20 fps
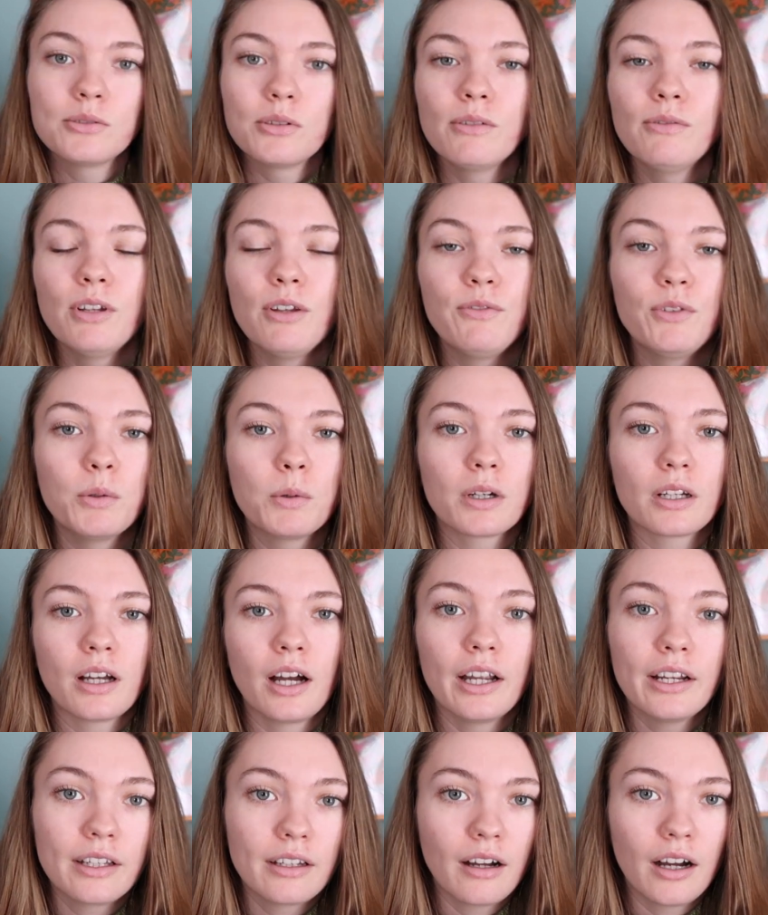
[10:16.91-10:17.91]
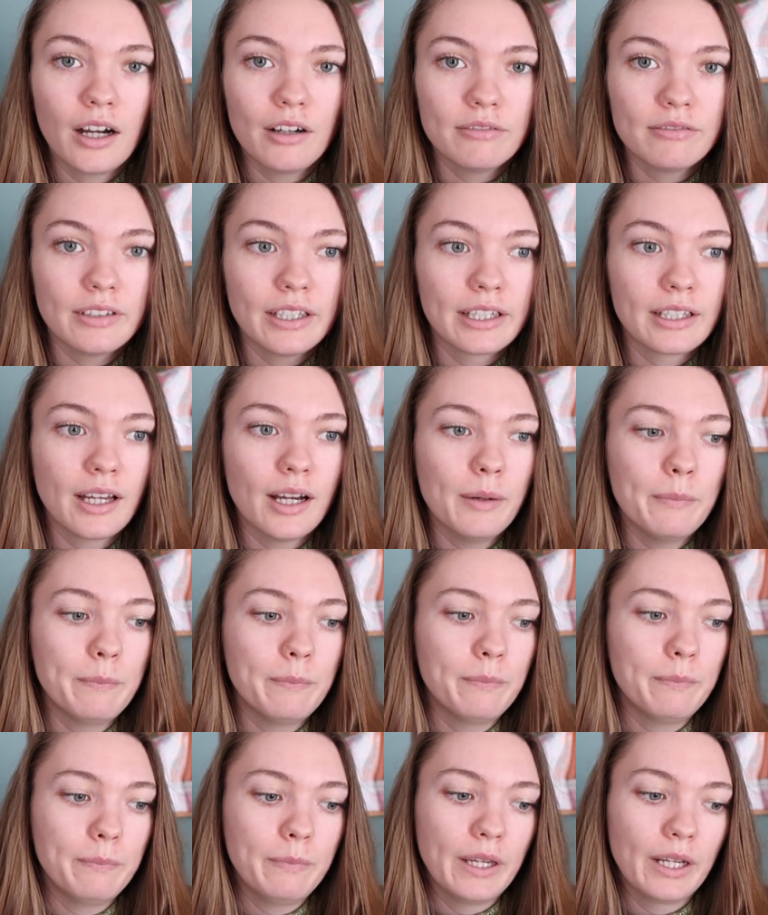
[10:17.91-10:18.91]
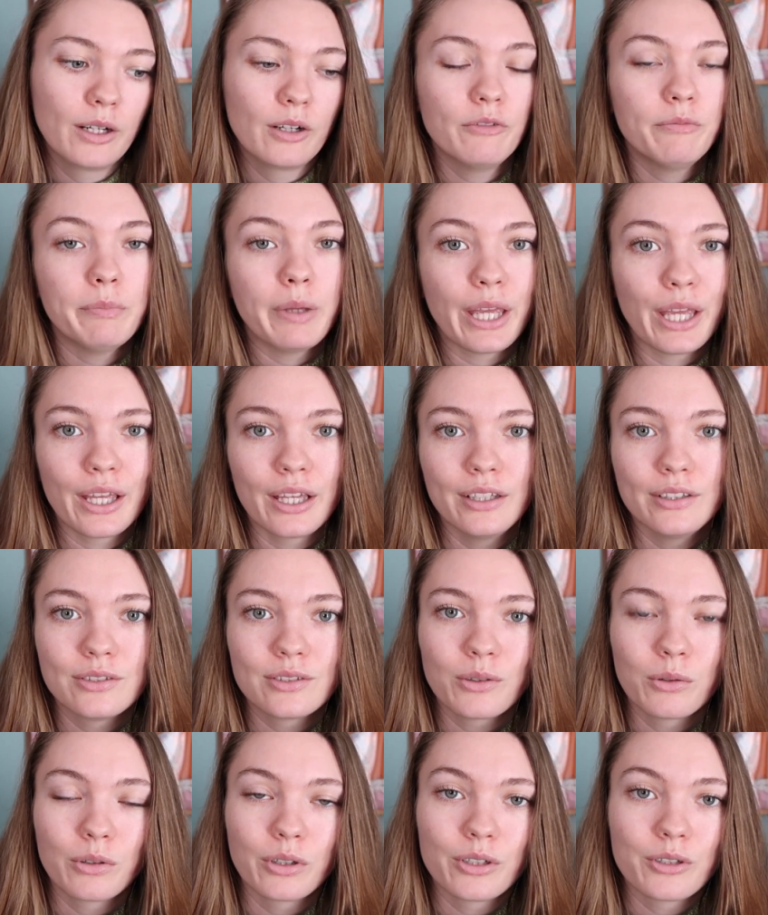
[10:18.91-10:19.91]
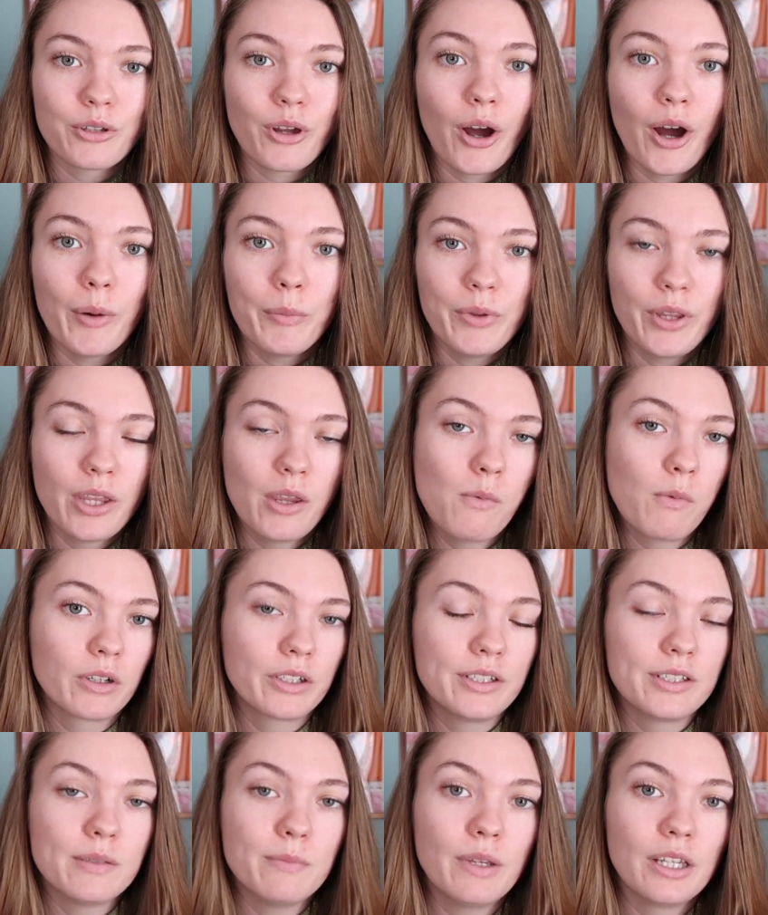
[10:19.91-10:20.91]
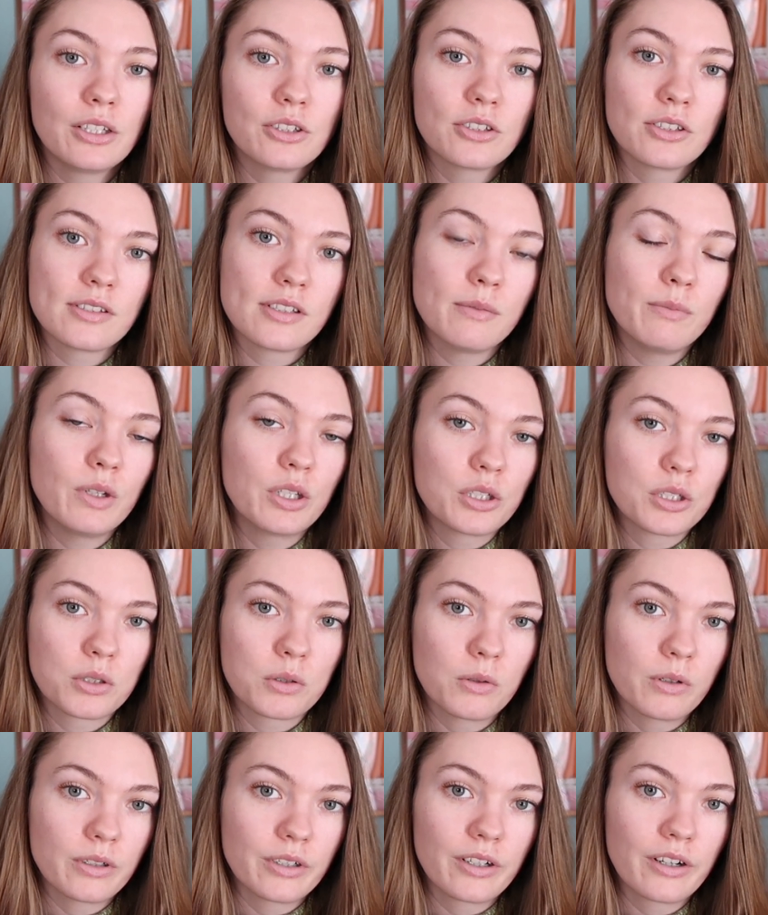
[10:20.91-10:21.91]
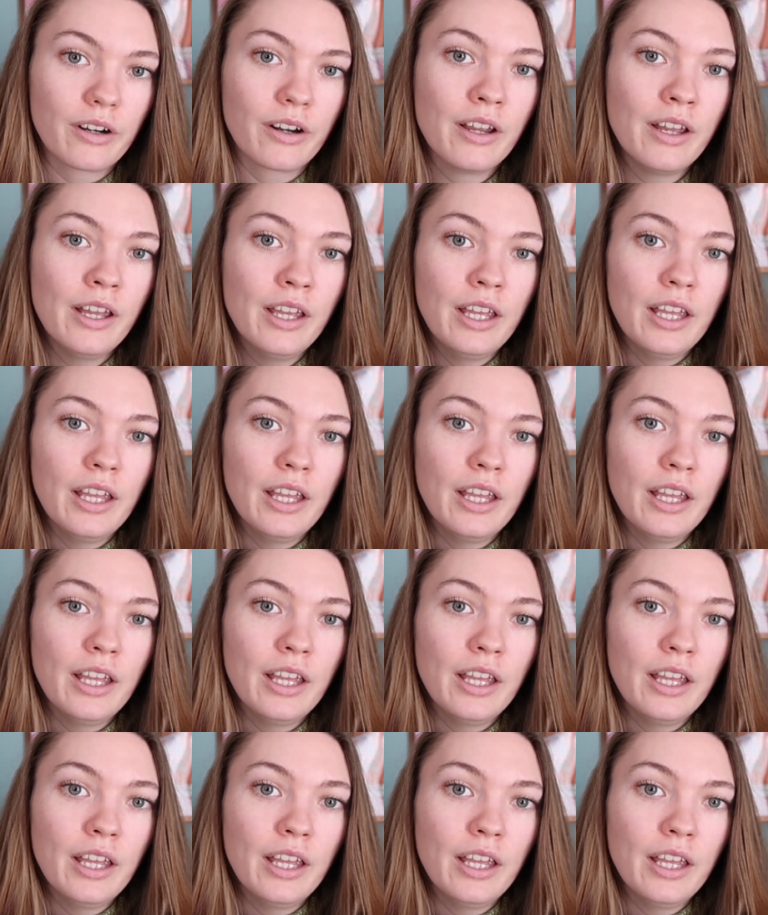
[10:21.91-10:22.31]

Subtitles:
So even if you were cutting off like a pair of pants or a top that you wanted to make just a bit shorter